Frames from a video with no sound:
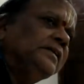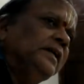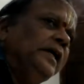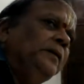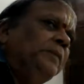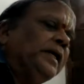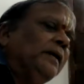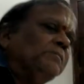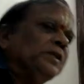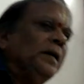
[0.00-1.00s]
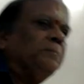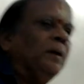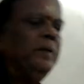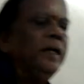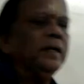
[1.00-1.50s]
it becomes a
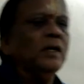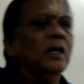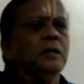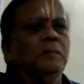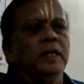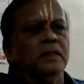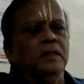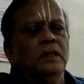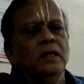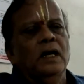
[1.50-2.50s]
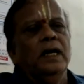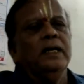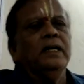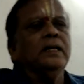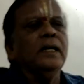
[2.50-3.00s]
public document, and
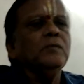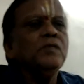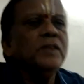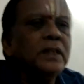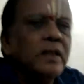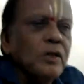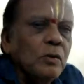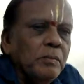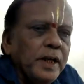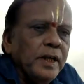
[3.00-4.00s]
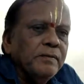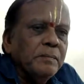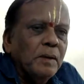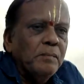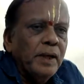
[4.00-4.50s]
it comes within the domain of a
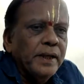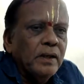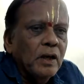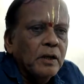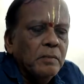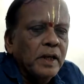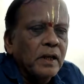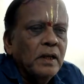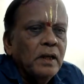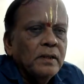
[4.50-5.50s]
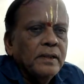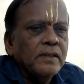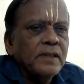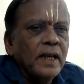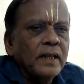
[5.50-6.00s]
public document. The
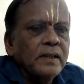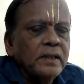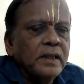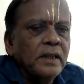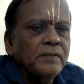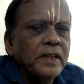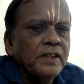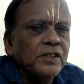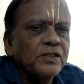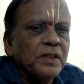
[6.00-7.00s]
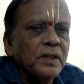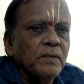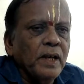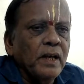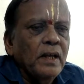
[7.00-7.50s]
sanctity of a registered
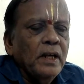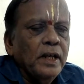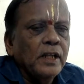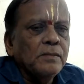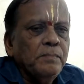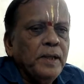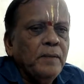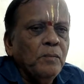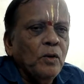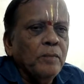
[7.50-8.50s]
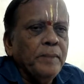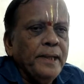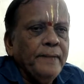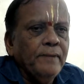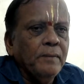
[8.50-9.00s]
will is more
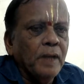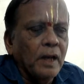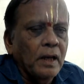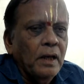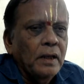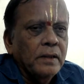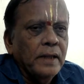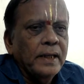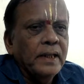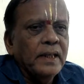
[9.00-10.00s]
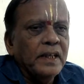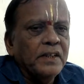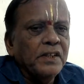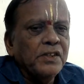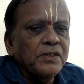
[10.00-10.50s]
believable than an
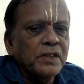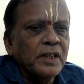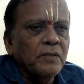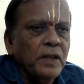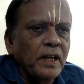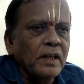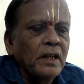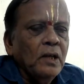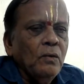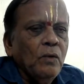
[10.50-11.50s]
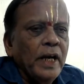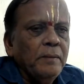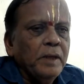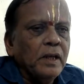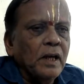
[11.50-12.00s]
unregistered will. Why?
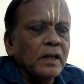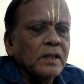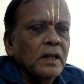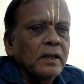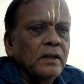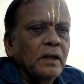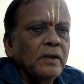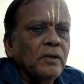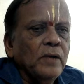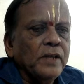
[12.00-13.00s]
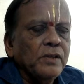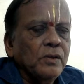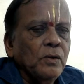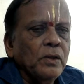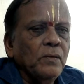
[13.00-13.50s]
Because you
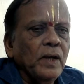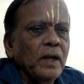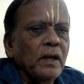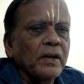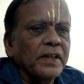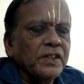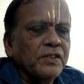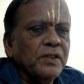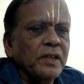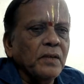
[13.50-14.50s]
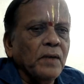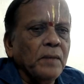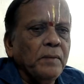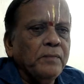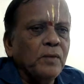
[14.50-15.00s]
execute the will or register the will
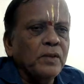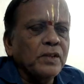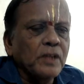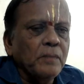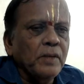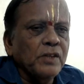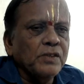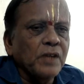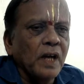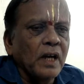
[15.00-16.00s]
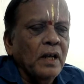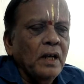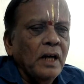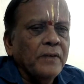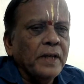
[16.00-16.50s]
before the sub registrar
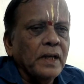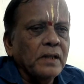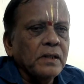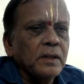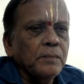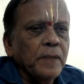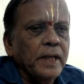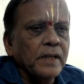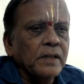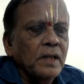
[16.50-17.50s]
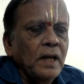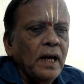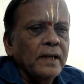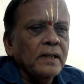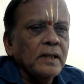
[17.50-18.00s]
of the concerned place, and
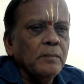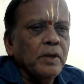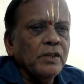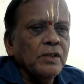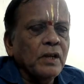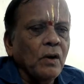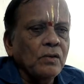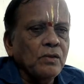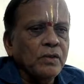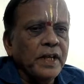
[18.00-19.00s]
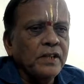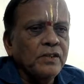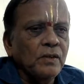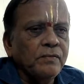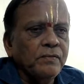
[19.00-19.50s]
the sub registrar also takes
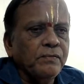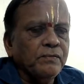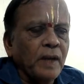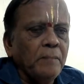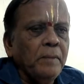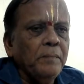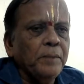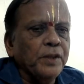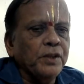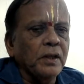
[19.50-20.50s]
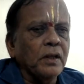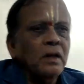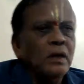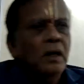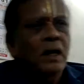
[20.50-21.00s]
your thumb impression
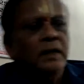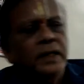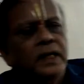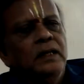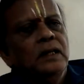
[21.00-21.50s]
on the